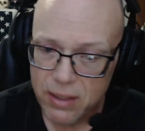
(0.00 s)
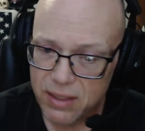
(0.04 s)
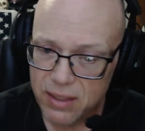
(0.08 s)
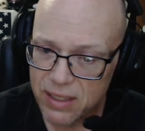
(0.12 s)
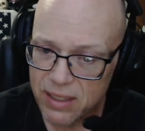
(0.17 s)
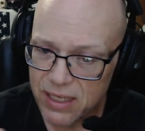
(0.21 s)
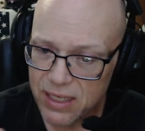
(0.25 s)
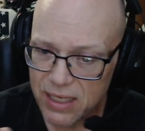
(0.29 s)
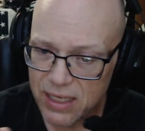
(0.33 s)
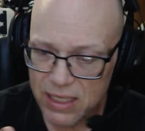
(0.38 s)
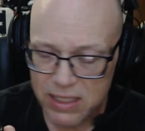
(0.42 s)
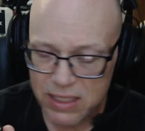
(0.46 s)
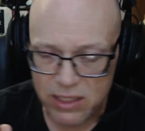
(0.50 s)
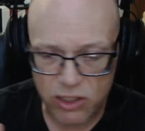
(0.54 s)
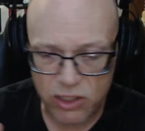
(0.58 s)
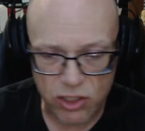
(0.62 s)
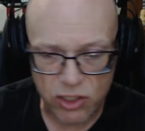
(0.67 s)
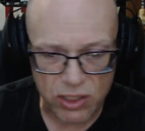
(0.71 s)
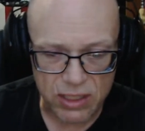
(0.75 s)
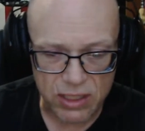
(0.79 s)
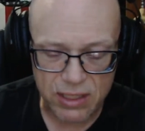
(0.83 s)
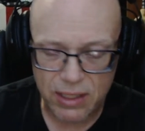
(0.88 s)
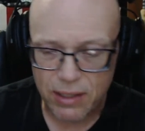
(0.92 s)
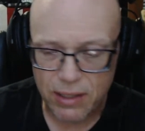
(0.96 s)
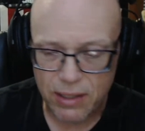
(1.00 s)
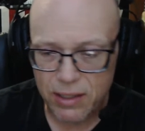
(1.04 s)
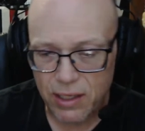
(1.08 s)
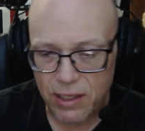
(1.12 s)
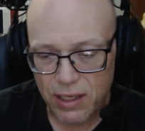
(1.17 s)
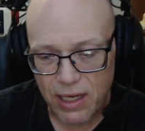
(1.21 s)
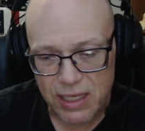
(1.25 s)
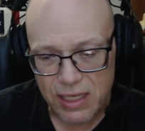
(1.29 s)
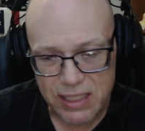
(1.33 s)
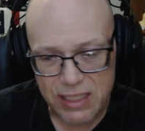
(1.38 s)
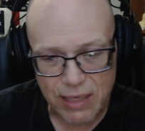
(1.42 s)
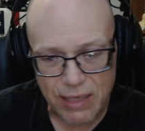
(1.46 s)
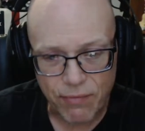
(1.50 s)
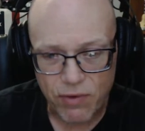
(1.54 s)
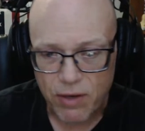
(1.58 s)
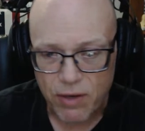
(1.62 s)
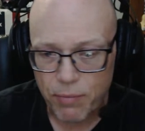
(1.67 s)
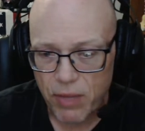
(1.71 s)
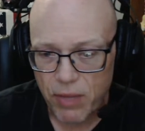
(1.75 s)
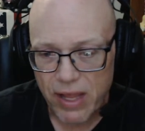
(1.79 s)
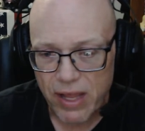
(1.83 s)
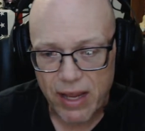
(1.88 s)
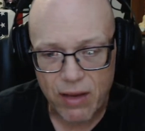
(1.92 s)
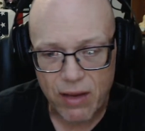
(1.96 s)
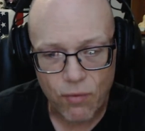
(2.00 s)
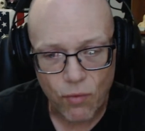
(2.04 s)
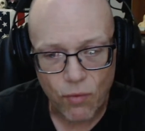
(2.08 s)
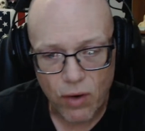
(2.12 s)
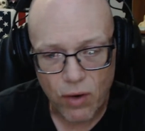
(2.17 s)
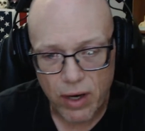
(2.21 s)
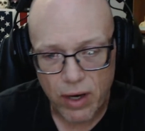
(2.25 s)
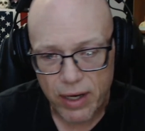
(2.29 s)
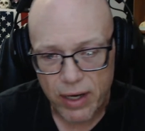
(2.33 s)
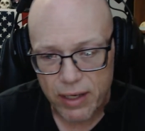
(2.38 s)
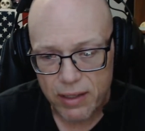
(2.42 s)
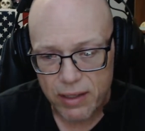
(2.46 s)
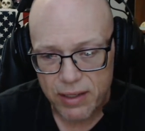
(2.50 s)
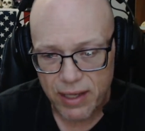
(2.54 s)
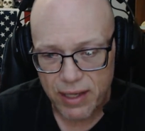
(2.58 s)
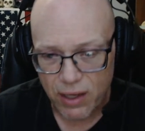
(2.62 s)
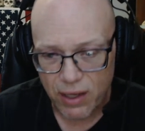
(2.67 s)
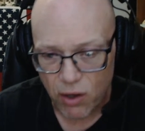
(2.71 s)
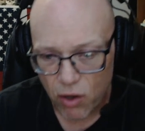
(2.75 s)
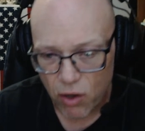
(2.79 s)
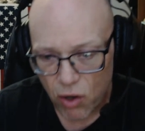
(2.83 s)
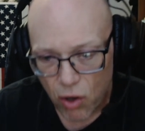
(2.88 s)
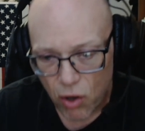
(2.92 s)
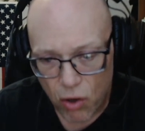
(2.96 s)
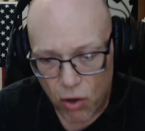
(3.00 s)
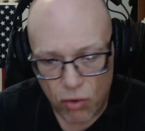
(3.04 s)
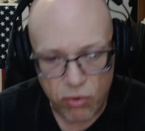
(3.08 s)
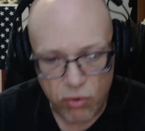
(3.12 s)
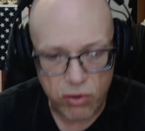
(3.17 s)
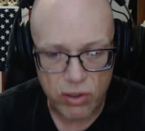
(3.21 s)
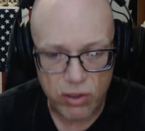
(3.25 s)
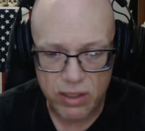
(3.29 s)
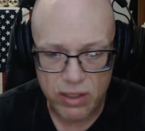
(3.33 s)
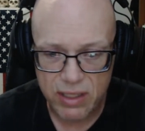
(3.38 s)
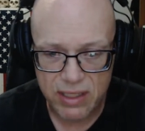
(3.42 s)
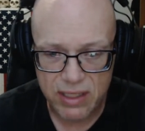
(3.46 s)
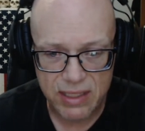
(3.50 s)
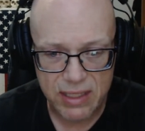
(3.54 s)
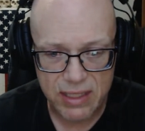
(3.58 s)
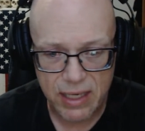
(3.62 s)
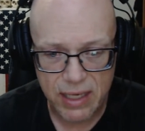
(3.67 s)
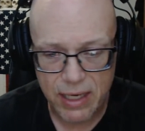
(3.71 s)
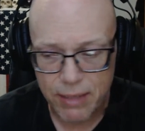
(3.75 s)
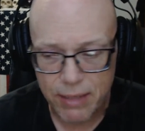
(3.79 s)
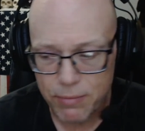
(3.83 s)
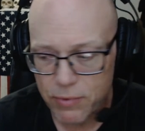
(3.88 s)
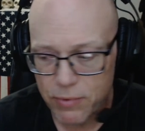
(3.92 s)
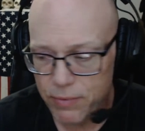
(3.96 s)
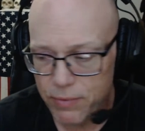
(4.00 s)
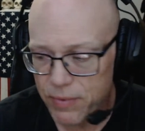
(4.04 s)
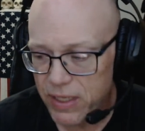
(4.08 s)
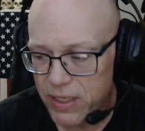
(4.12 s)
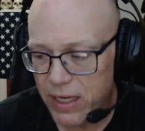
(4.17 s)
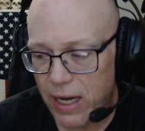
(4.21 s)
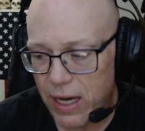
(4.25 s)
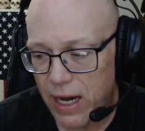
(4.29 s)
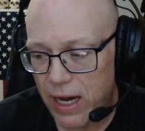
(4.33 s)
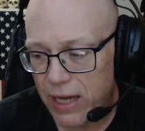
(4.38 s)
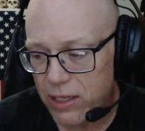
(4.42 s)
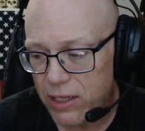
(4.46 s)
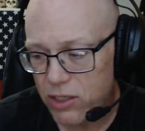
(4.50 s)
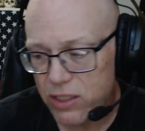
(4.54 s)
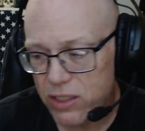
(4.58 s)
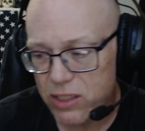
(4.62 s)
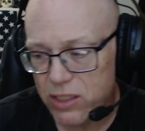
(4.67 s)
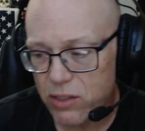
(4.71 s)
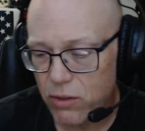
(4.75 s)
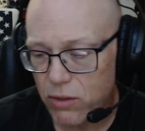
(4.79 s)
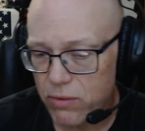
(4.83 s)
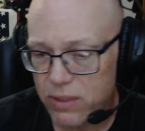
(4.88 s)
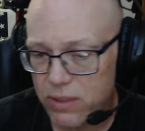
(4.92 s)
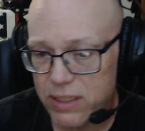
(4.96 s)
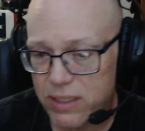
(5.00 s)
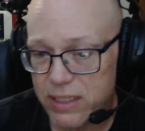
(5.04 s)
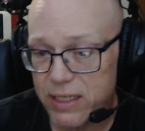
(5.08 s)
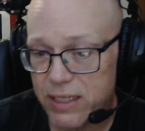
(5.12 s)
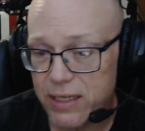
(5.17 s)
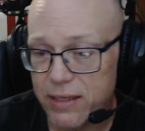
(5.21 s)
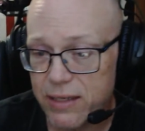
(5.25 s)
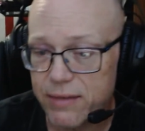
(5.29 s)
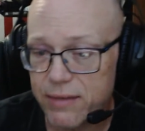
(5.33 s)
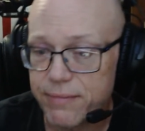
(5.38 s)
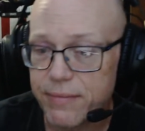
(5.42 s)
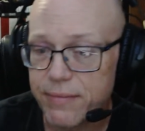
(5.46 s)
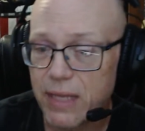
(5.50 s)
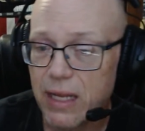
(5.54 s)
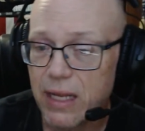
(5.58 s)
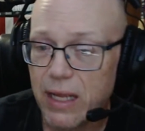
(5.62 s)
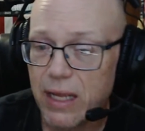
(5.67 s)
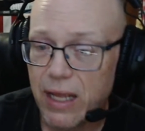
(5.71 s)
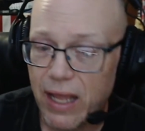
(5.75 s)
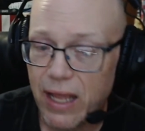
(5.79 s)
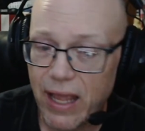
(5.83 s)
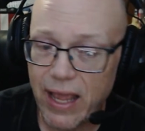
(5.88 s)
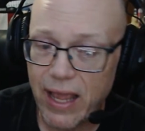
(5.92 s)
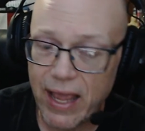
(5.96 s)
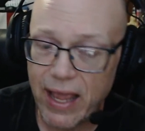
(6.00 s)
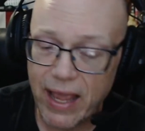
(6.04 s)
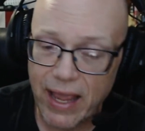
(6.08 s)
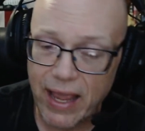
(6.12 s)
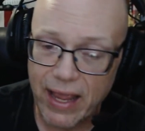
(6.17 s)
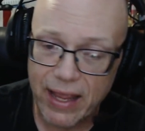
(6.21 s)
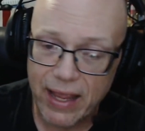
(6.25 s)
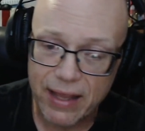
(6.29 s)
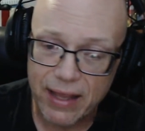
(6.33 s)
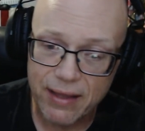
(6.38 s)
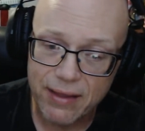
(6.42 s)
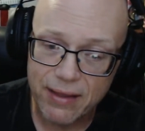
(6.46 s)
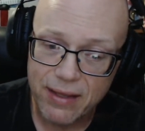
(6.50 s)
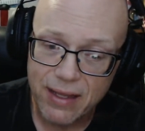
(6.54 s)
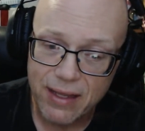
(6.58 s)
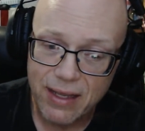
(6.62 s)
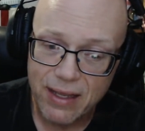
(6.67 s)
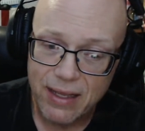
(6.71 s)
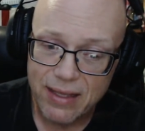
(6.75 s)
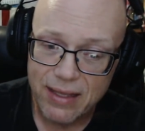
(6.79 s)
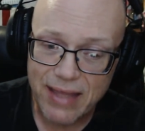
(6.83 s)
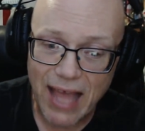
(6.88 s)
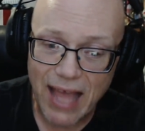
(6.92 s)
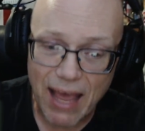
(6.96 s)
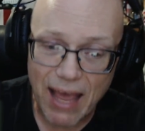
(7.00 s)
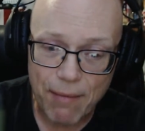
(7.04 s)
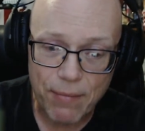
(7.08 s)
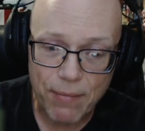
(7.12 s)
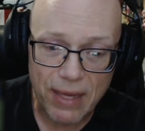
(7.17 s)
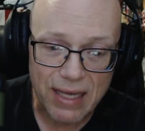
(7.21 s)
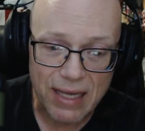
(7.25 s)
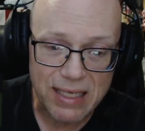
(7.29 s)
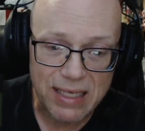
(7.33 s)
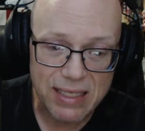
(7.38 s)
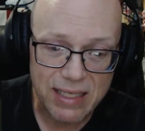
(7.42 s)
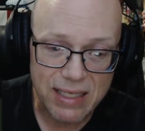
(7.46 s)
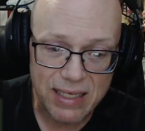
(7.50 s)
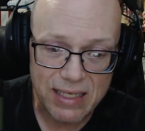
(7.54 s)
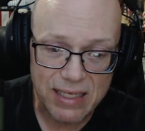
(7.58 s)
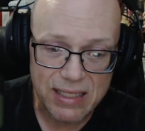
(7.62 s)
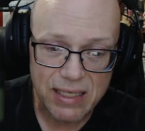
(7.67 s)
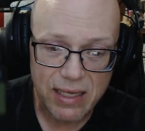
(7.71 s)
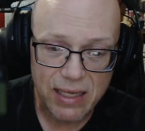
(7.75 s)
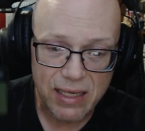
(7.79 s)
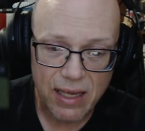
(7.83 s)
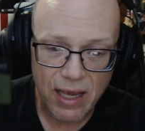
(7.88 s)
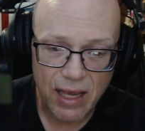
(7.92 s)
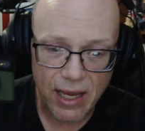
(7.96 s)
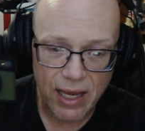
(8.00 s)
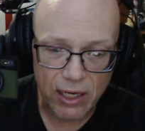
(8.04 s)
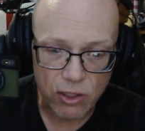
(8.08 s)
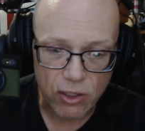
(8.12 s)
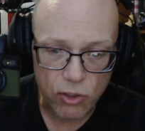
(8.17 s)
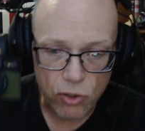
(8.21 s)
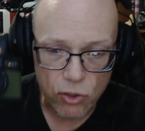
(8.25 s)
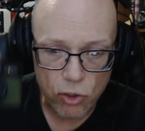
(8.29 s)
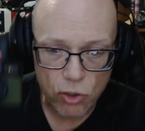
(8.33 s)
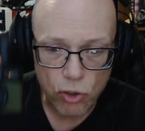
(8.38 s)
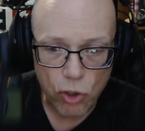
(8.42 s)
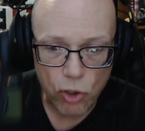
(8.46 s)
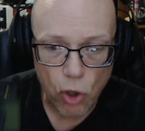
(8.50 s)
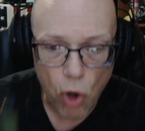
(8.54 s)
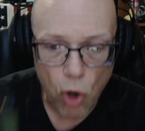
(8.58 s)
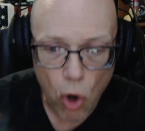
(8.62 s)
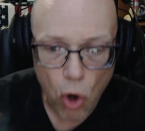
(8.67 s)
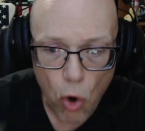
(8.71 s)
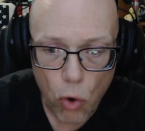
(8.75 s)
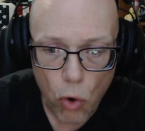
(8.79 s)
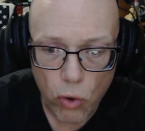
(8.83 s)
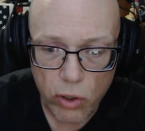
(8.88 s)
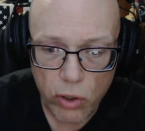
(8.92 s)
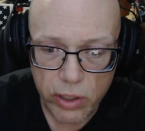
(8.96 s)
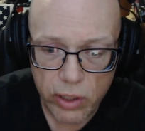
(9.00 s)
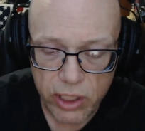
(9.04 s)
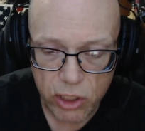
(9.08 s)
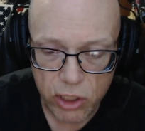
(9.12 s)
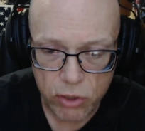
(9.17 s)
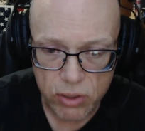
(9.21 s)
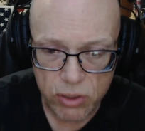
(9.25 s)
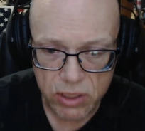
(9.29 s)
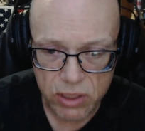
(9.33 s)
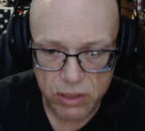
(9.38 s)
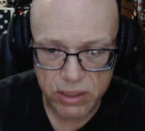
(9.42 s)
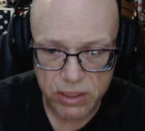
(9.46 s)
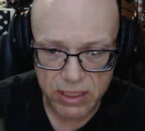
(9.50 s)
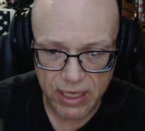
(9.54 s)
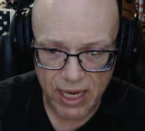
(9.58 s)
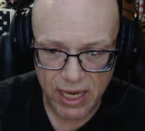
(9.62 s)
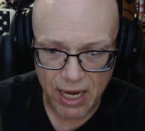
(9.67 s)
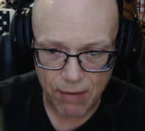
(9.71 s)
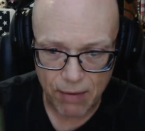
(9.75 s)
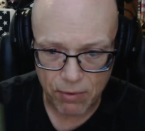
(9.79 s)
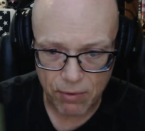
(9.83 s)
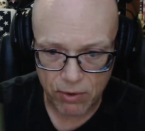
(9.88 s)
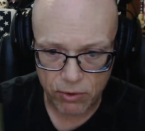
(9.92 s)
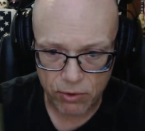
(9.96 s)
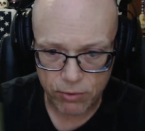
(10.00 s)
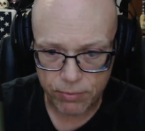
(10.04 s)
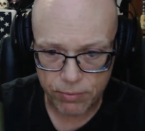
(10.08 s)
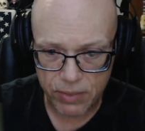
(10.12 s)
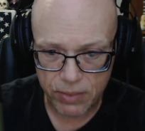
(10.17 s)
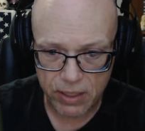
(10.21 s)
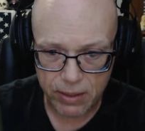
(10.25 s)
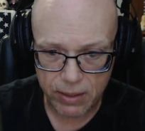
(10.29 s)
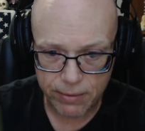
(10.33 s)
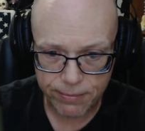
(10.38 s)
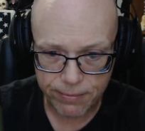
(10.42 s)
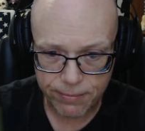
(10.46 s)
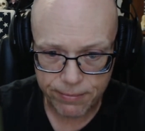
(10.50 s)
These just, except for the black and white, they all look the same to me. I just don't see it. And that makes this a totally useless camera to me.